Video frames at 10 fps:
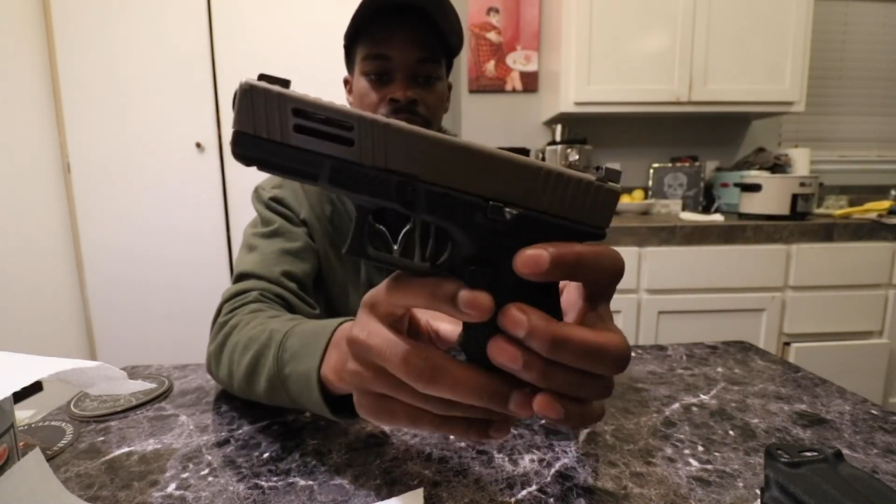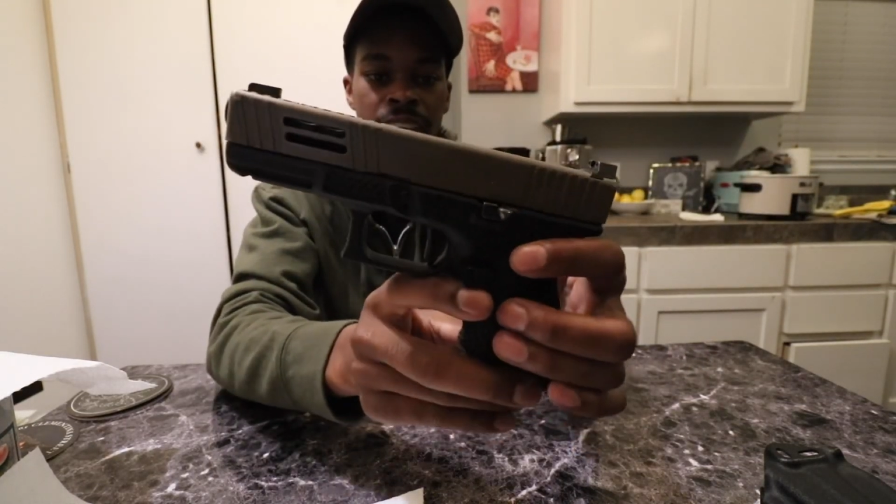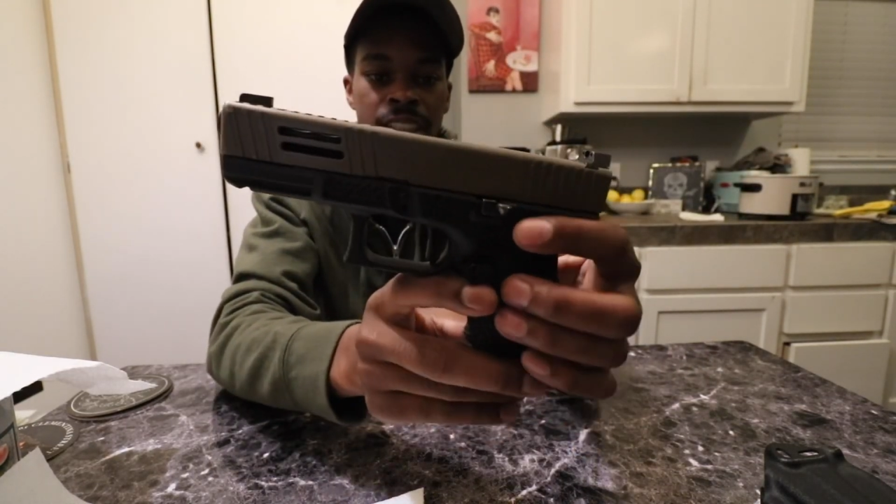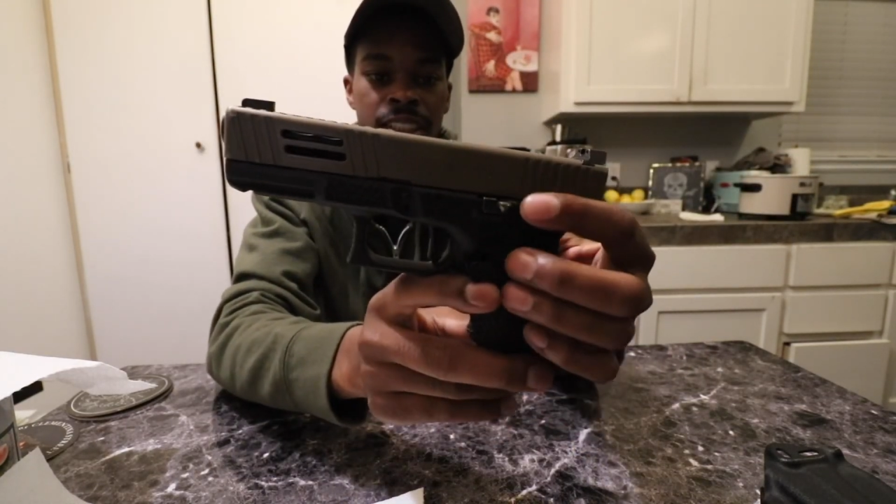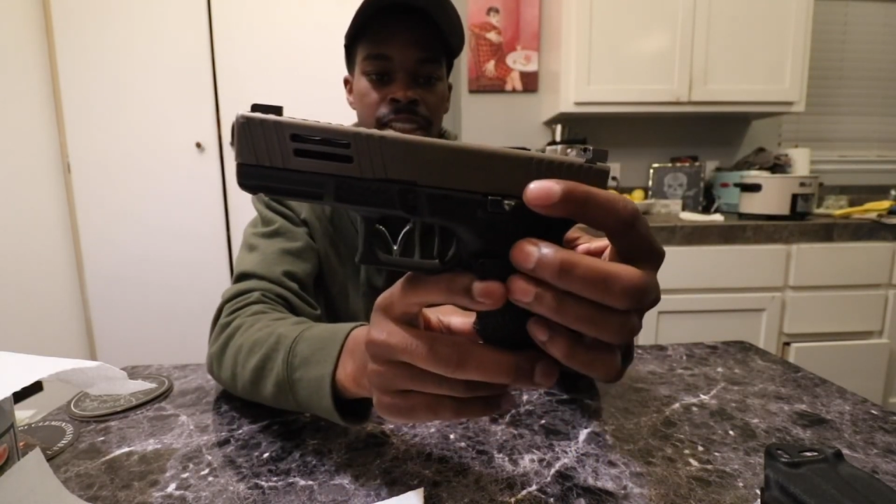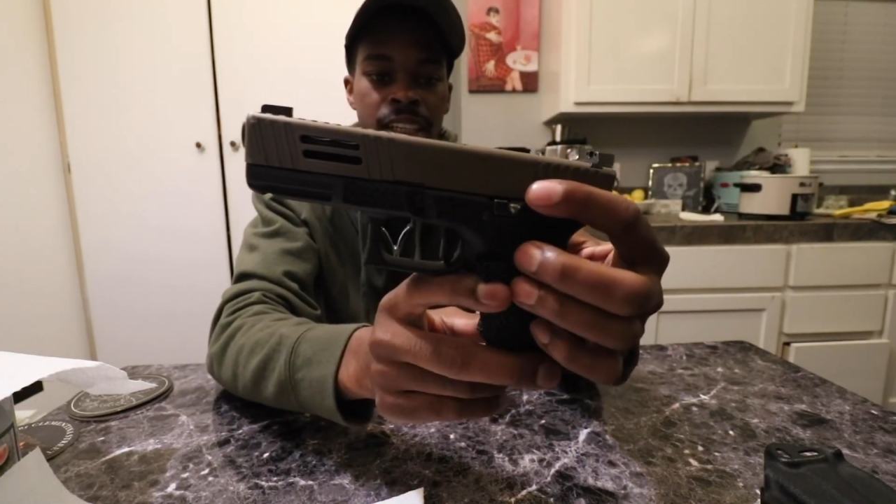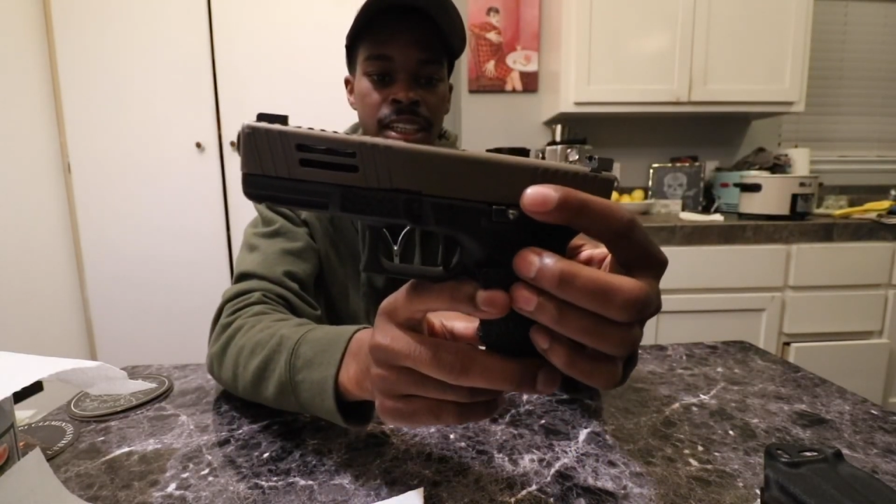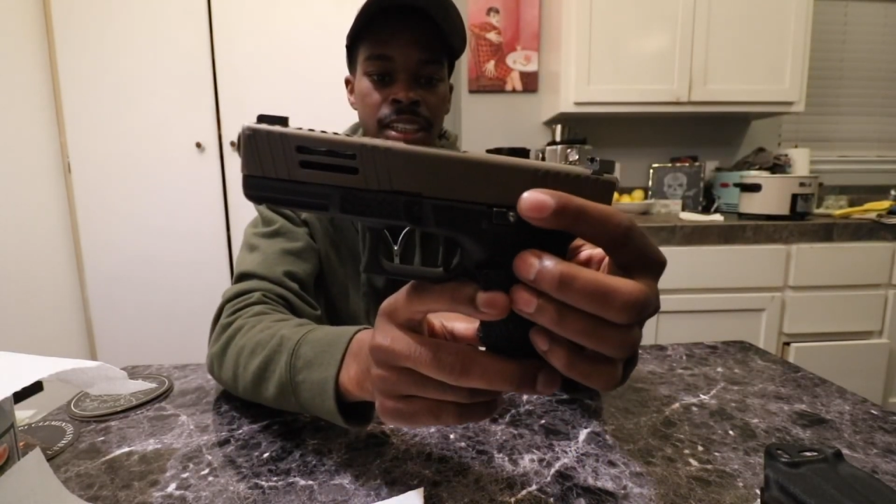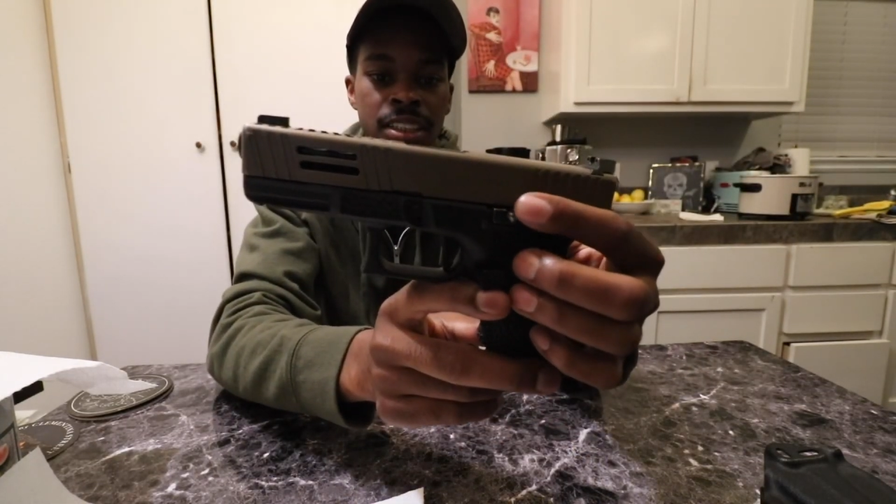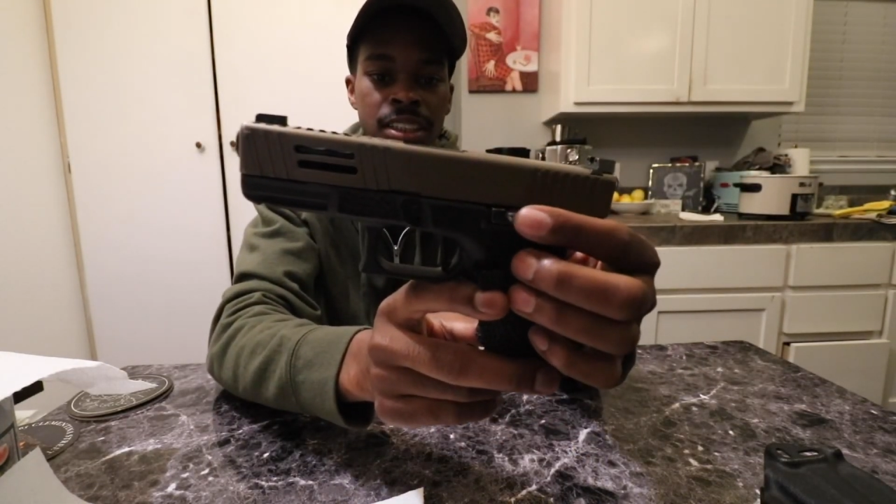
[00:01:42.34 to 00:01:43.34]

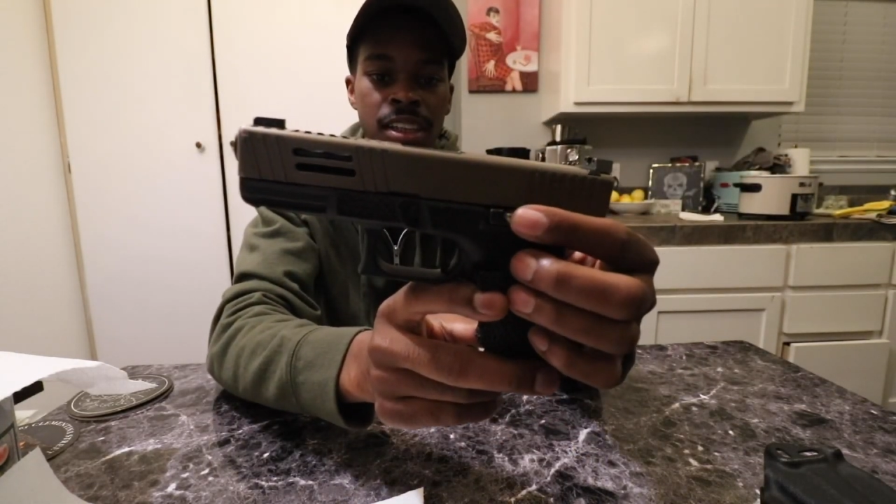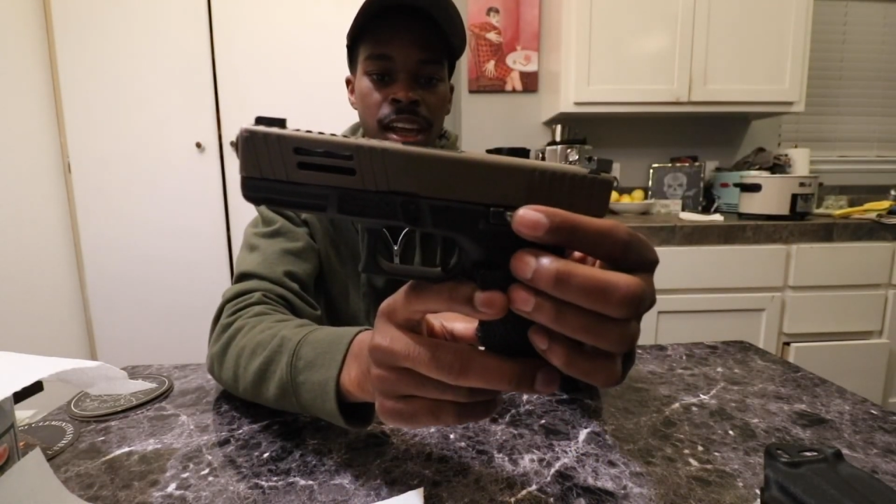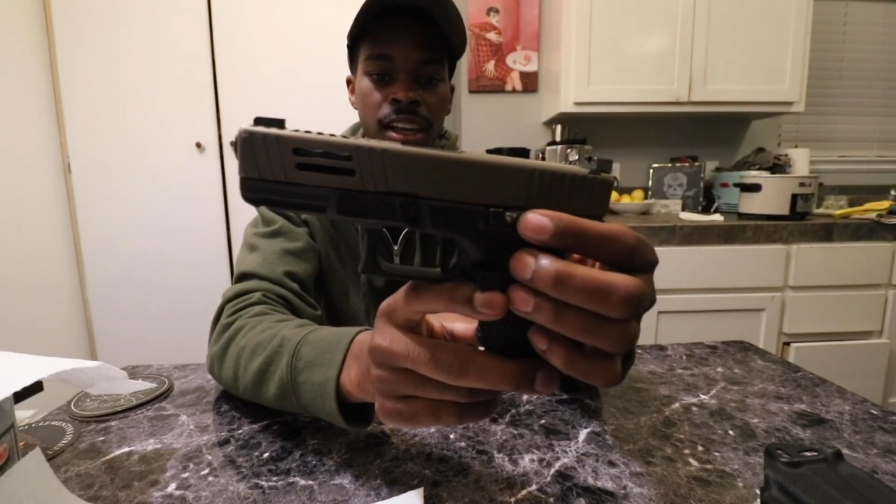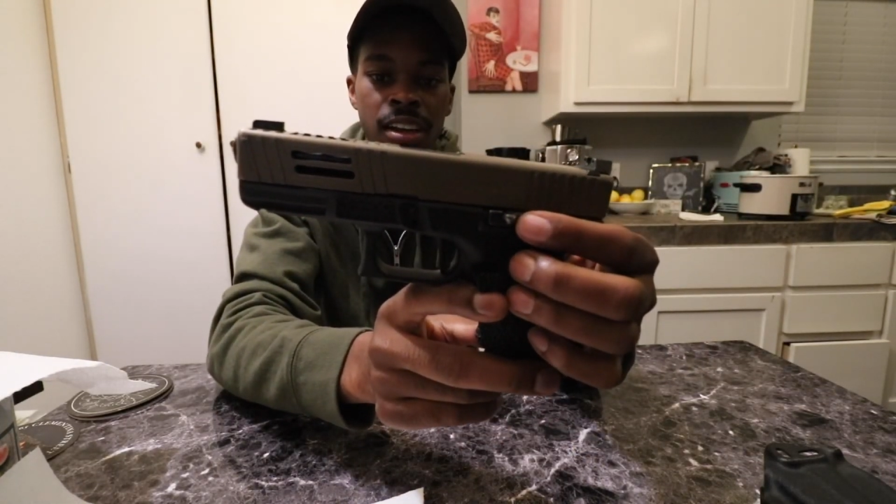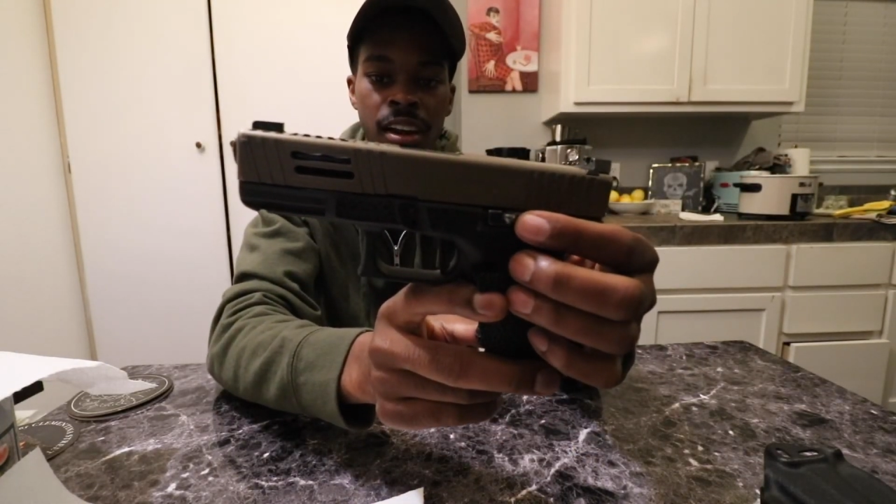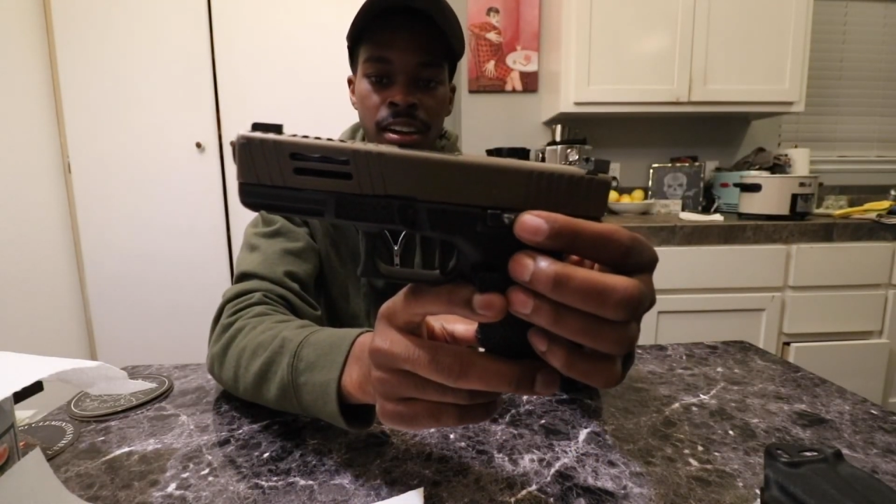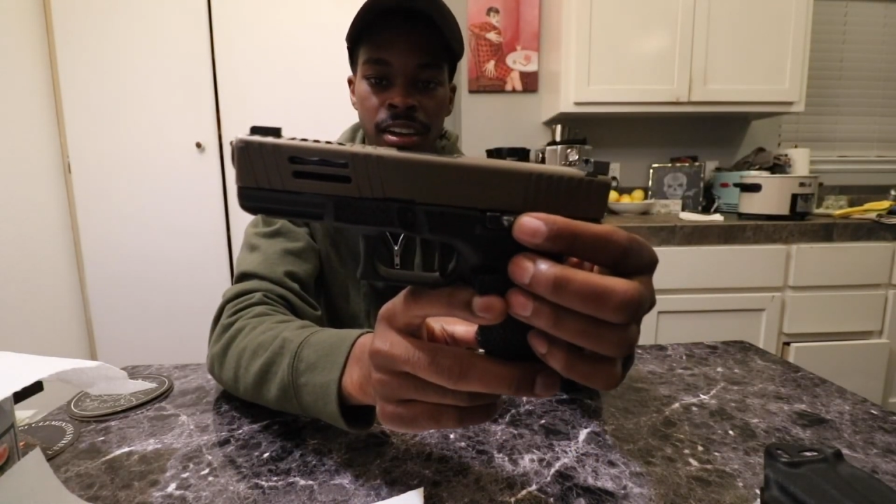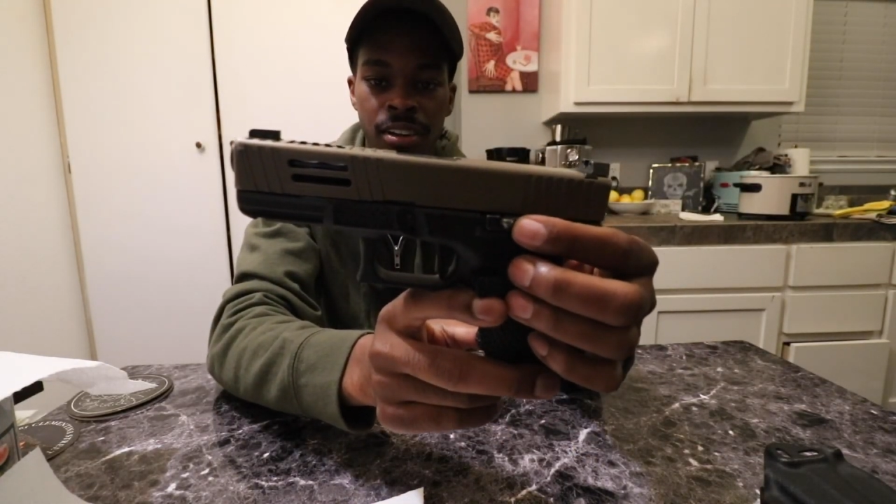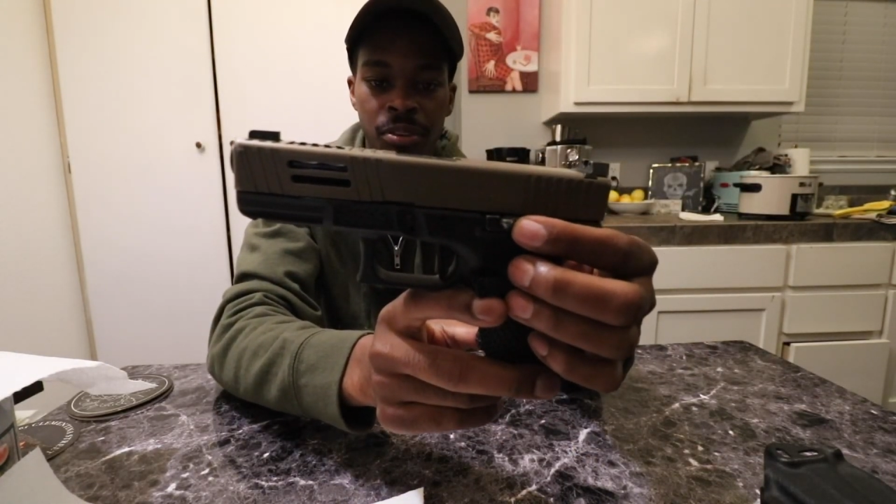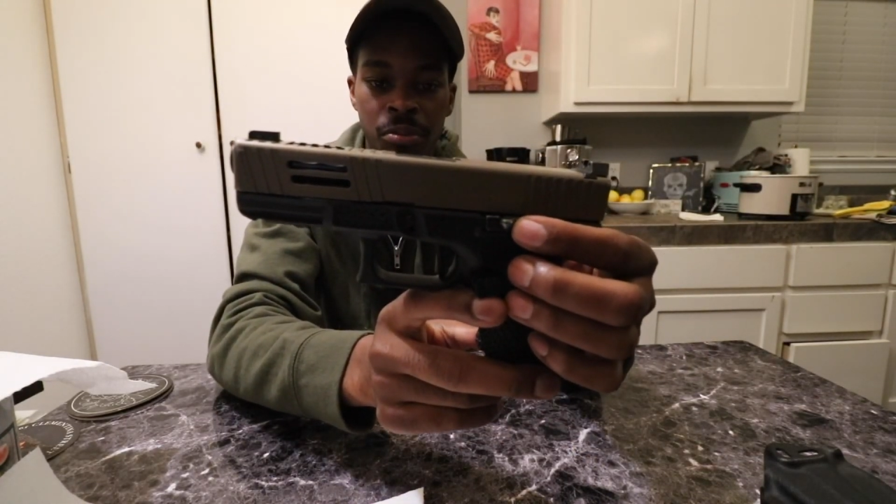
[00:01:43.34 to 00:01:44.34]
extended slide lock lever,